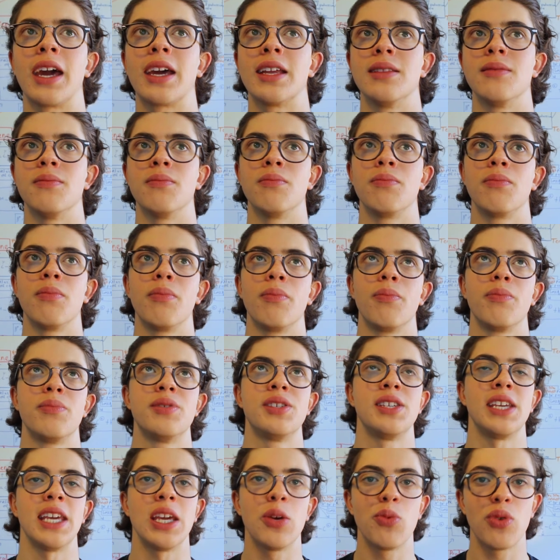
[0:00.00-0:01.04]
can
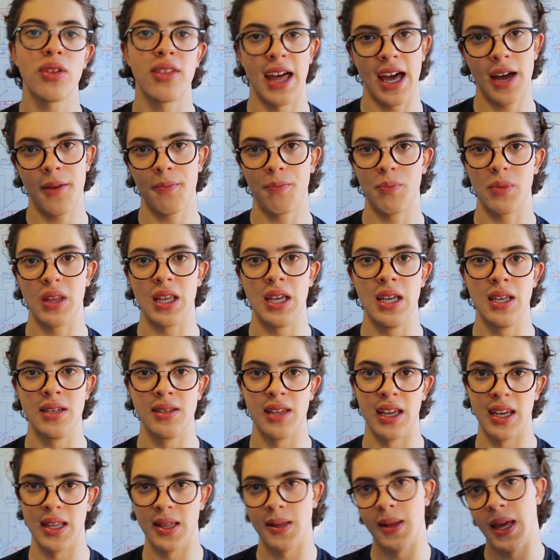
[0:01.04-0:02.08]
see with that is
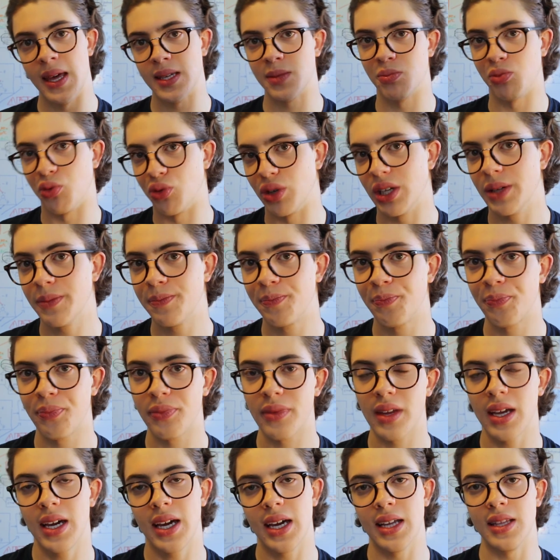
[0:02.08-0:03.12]
that they're smaller,
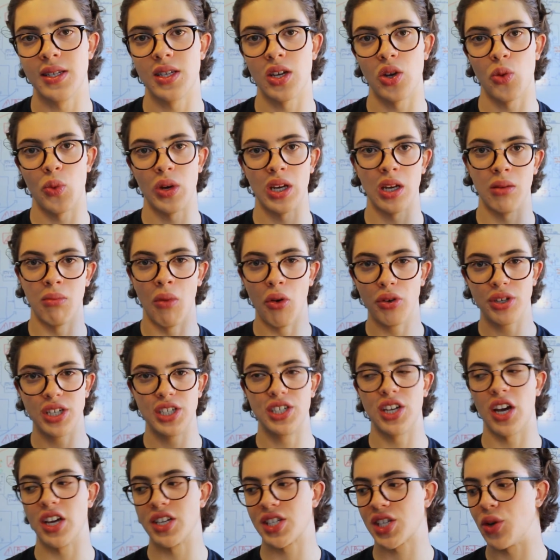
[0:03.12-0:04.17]
and so when you're
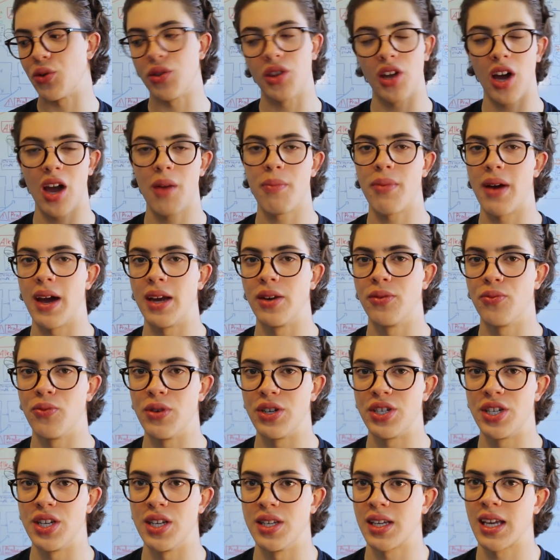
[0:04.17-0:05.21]
multitasking on the iPad,
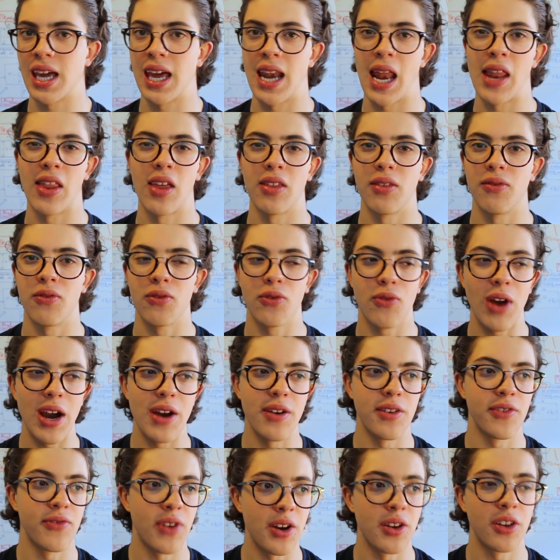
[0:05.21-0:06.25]
which is again another
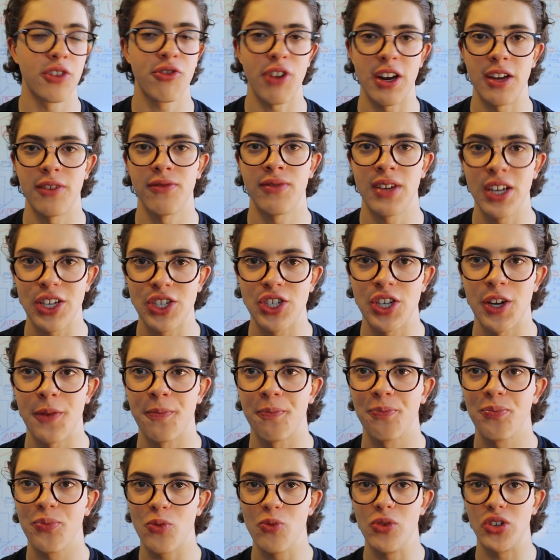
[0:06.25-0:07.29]
very great feature,
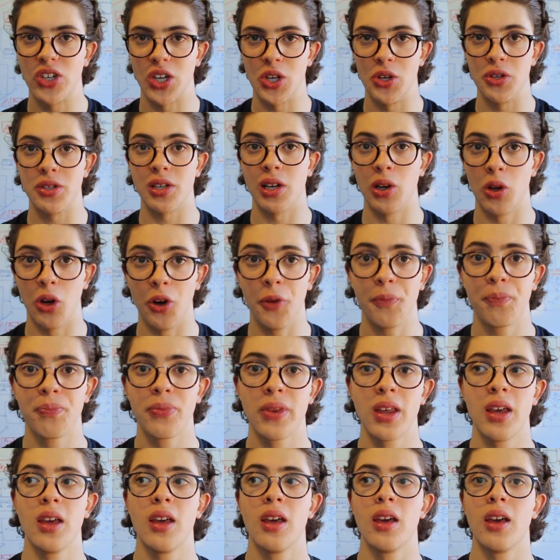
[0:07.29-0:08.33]
which I use a lot,
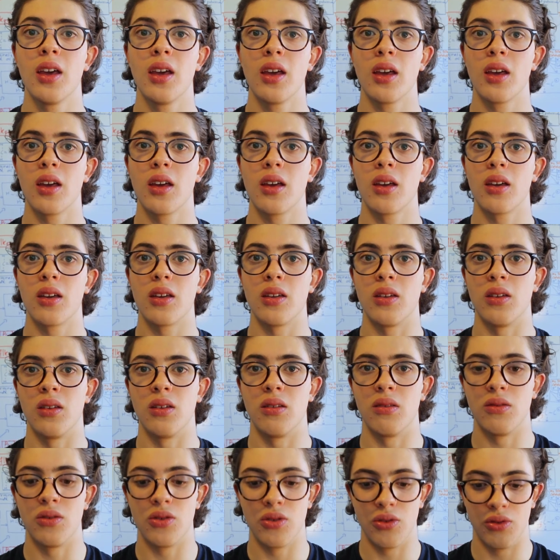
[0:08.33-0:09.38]

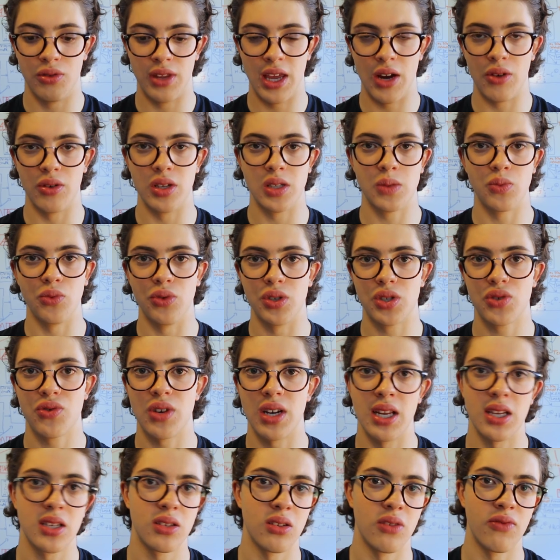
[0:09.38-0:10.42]
you're there on a smaller
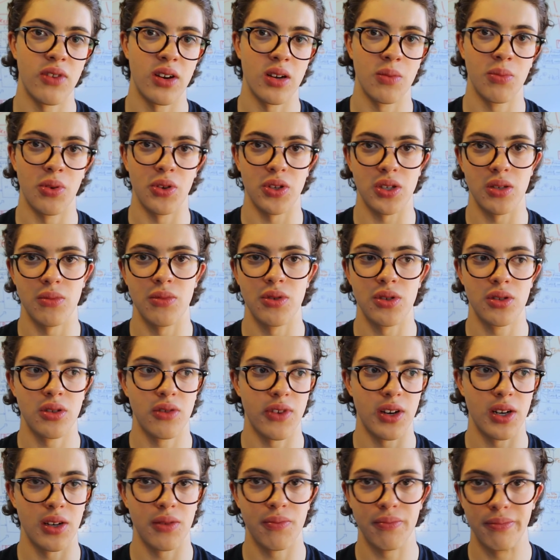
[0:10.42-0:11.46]
screen, it's not very possible, it's not
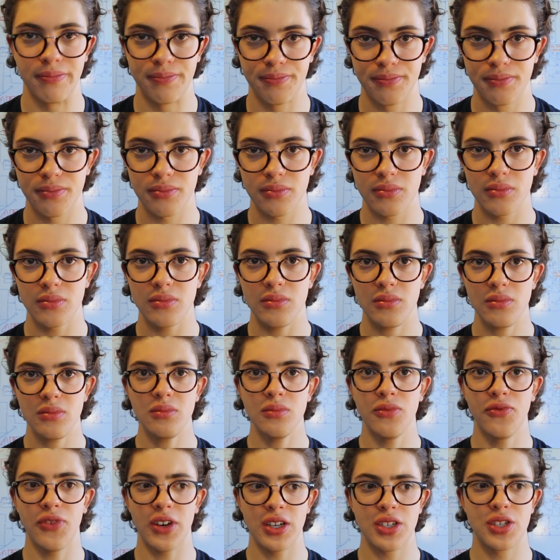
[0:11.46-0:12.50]
very
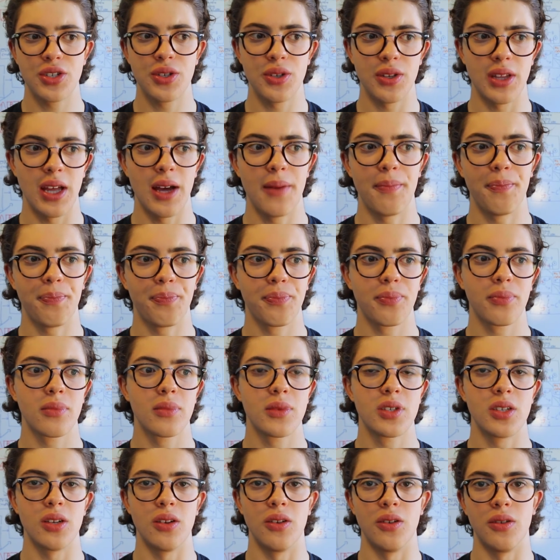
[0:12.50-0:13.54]
fun to do that.
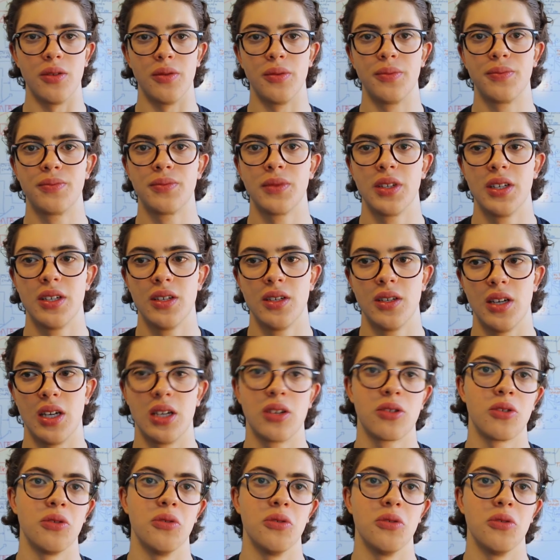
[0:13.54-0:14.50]
So, and of